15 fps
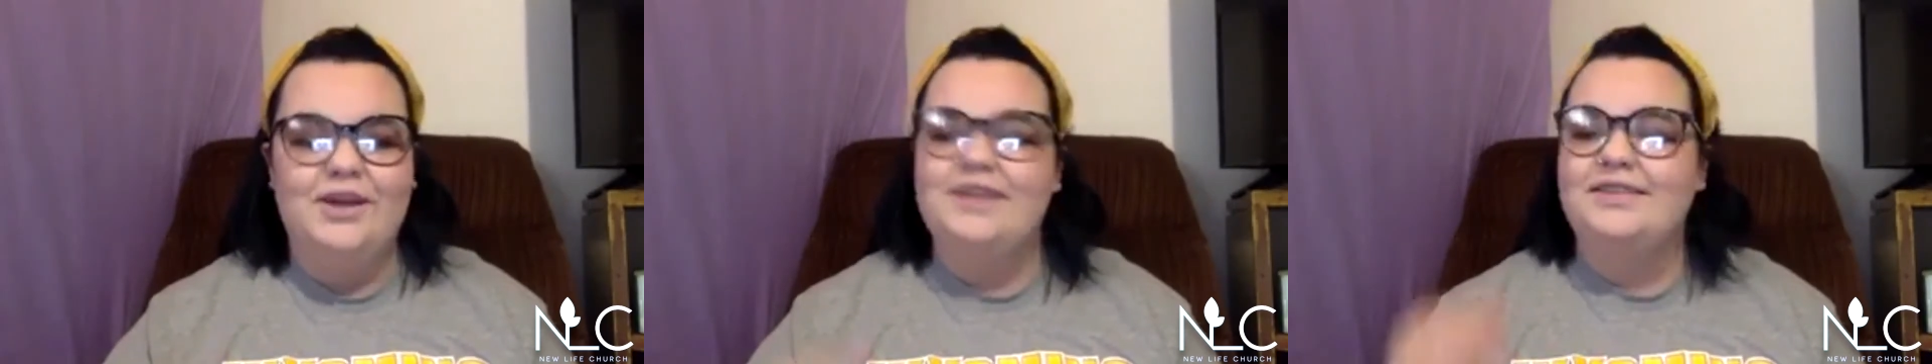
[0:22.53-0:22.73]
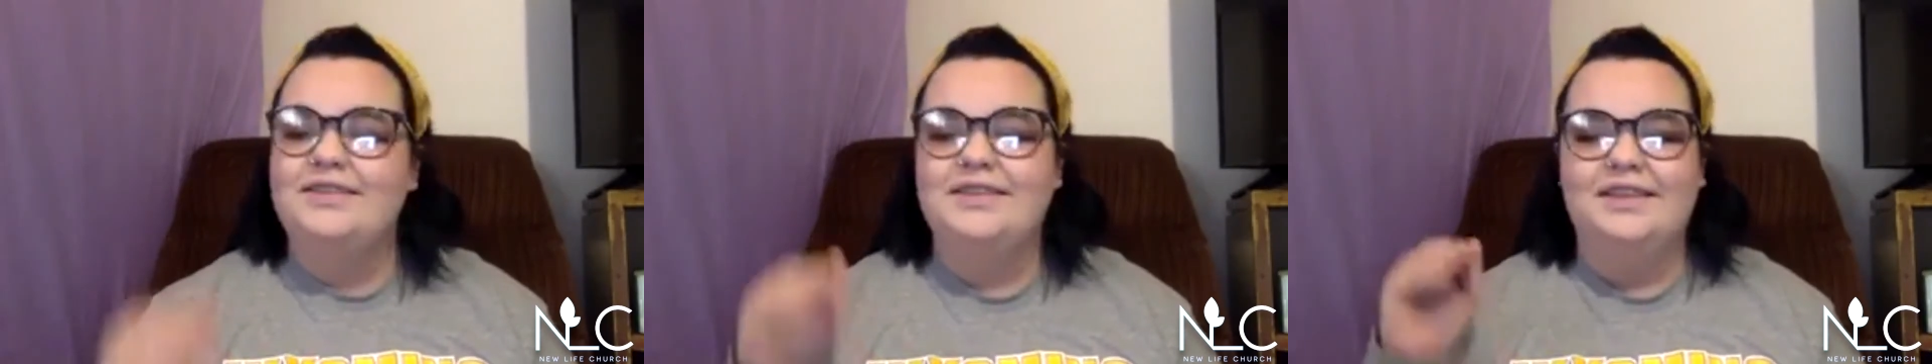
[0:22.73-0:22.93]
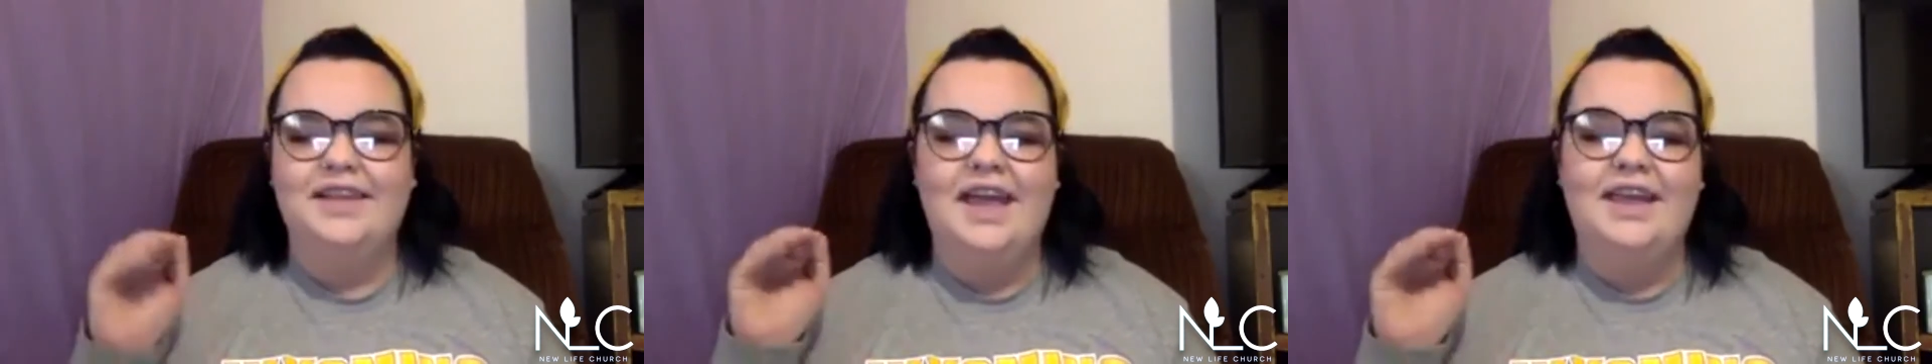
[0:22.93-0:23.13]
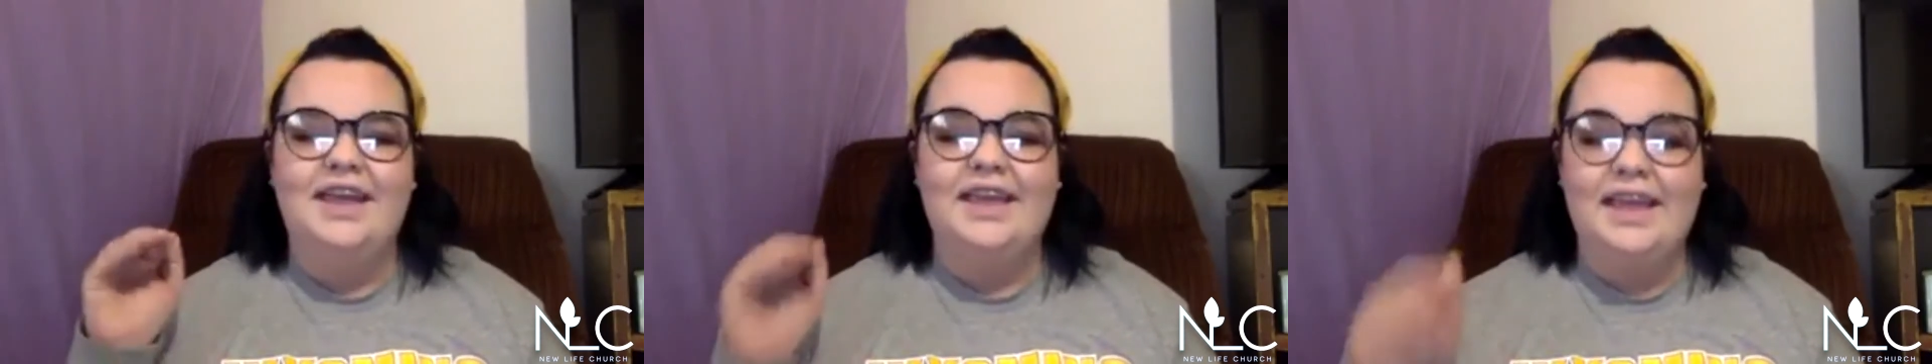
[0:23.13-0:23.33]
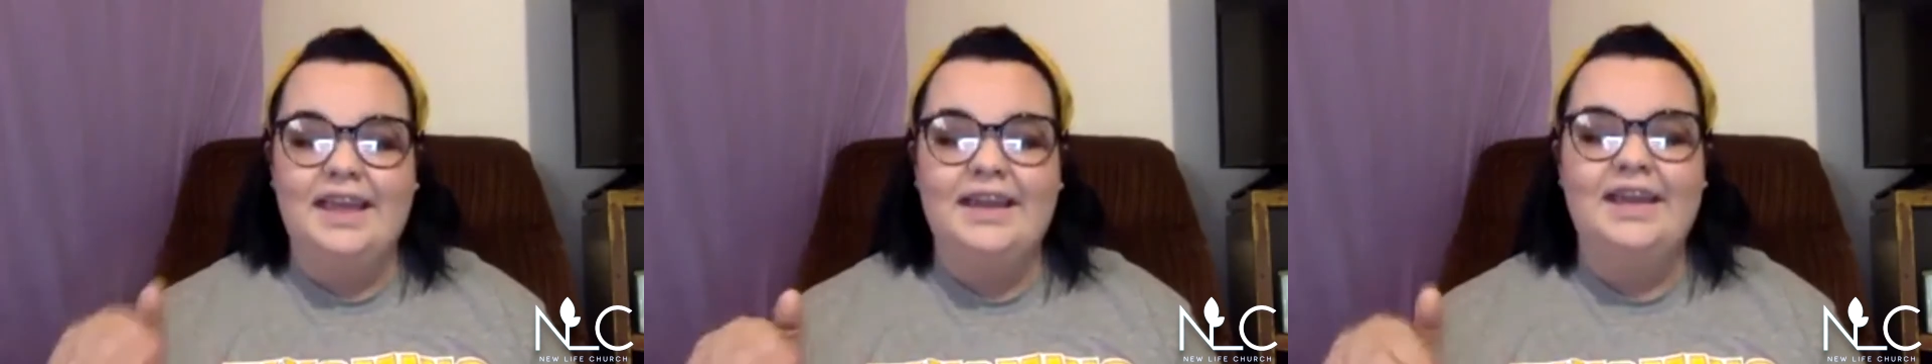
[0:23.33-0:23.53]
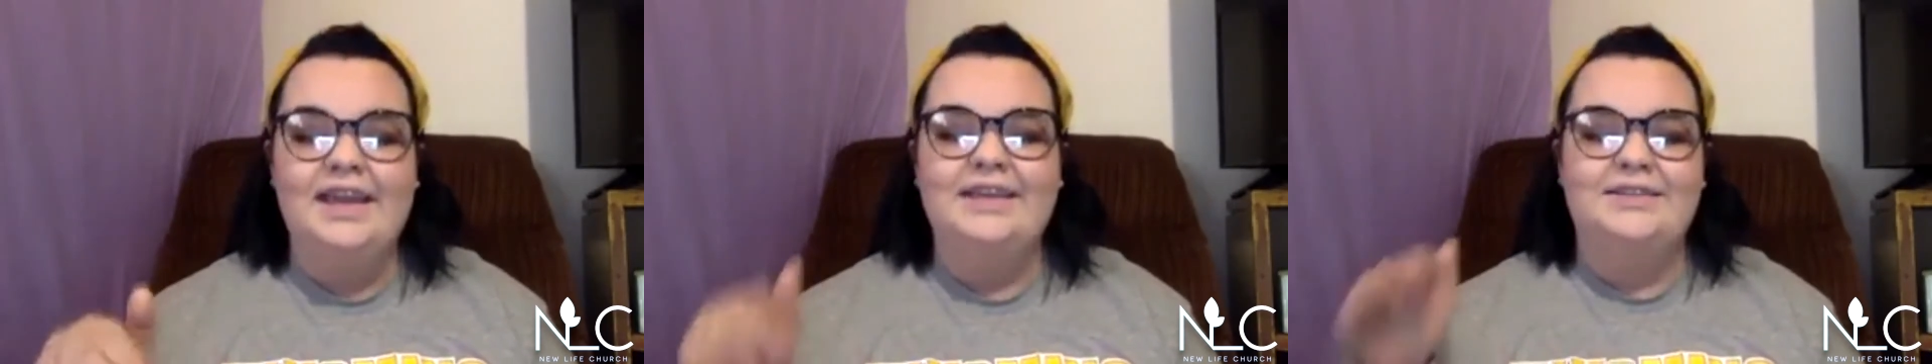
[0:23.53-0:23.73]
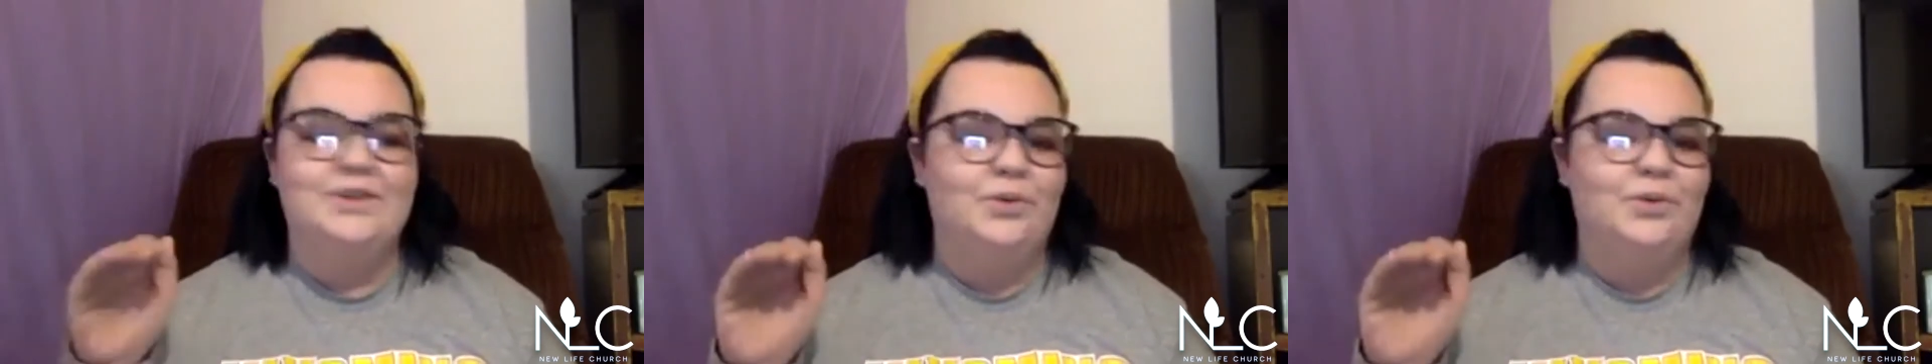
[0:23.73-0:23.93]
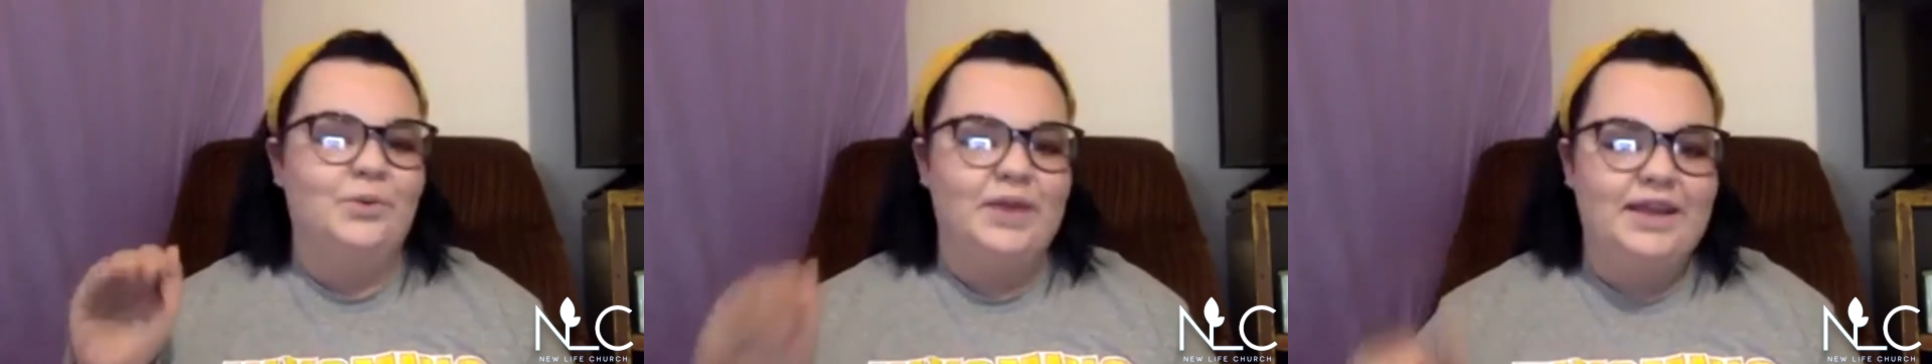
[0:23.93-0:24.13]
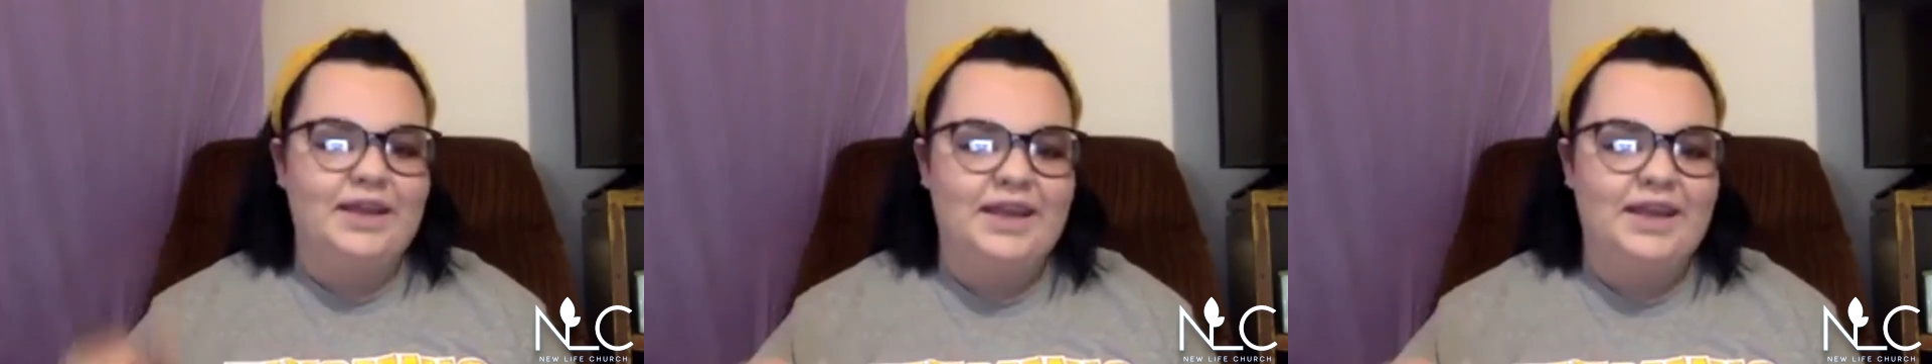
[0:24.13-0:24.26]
like in it to win it.